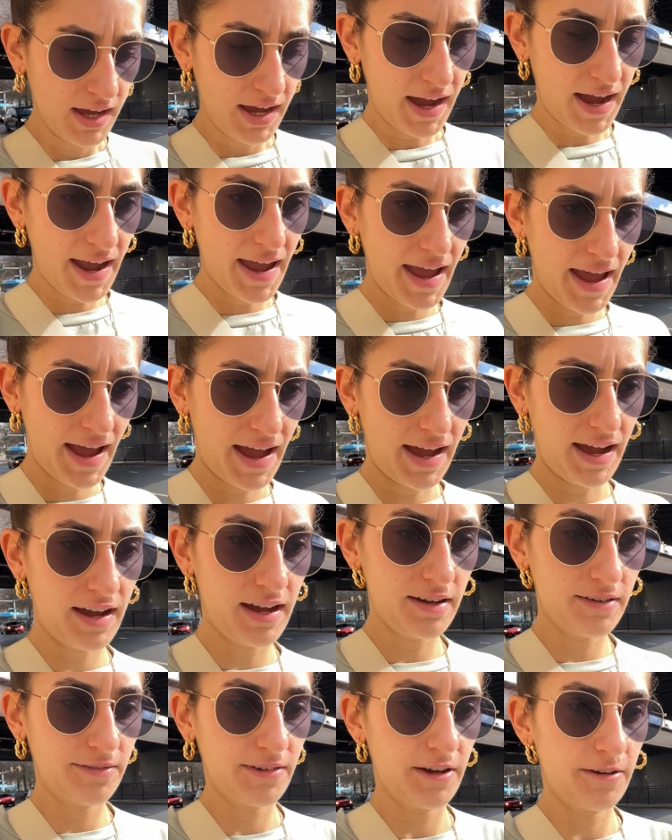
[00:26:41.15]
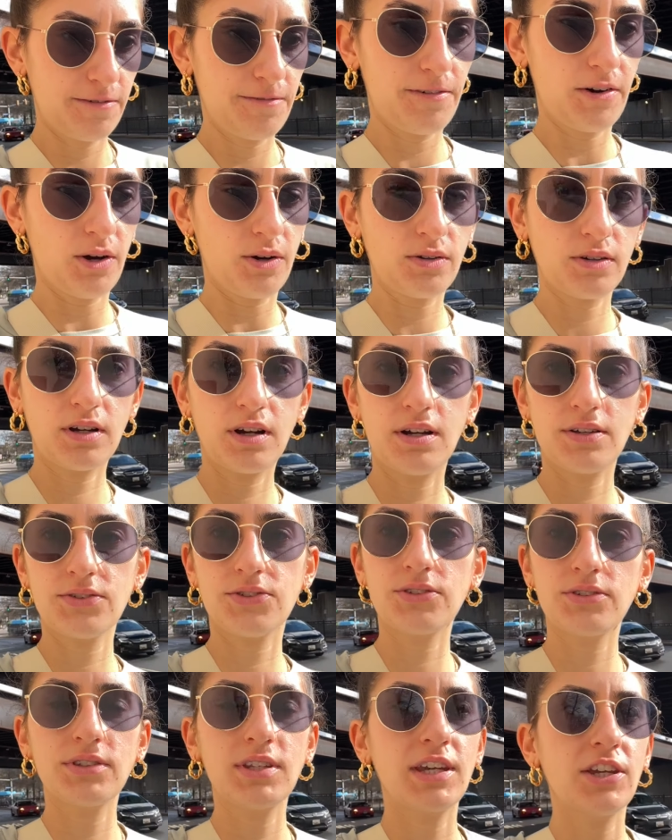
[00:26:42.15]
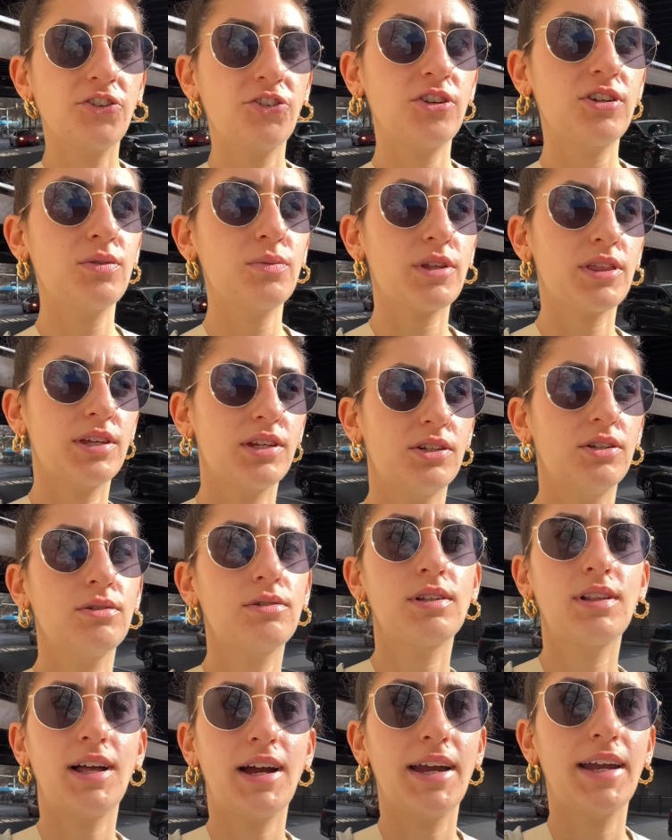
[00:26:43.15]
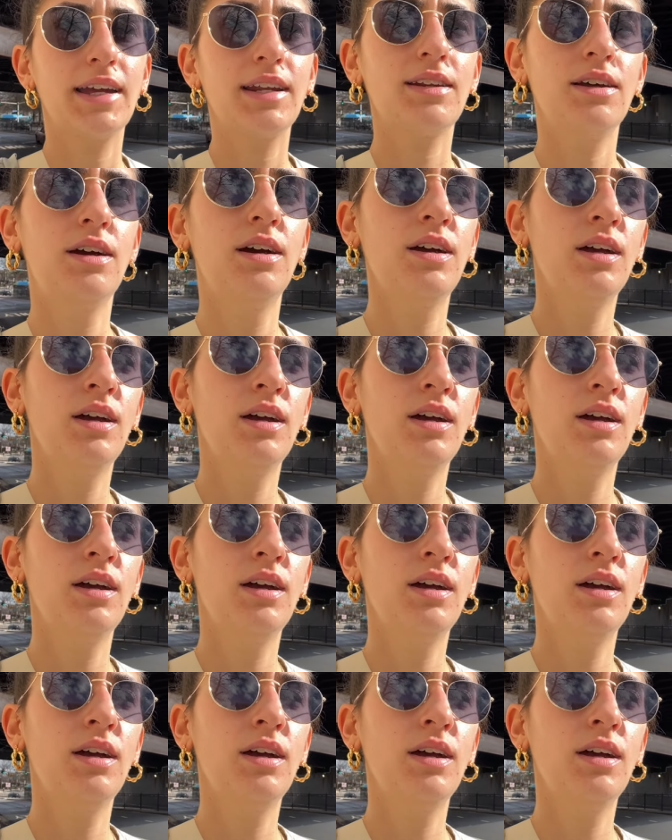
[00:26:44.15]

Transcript: I have a phone consultation with a new client